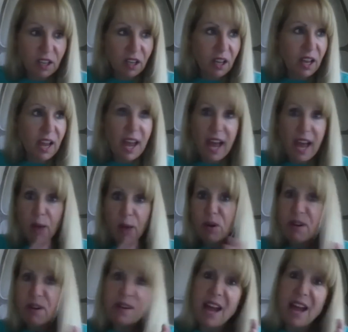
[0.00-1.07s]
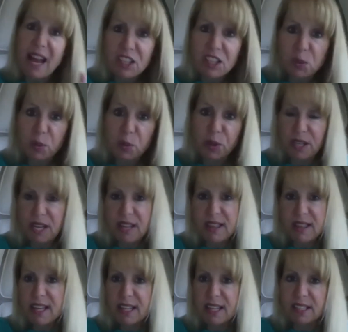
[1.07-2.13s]
uh, uh, we're an expert in
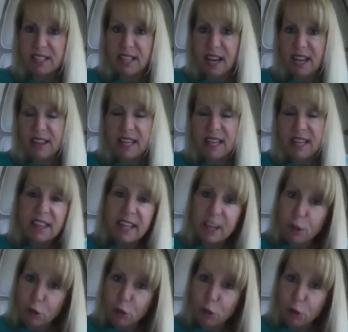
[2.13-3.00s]
this, and they, they mm-hmm.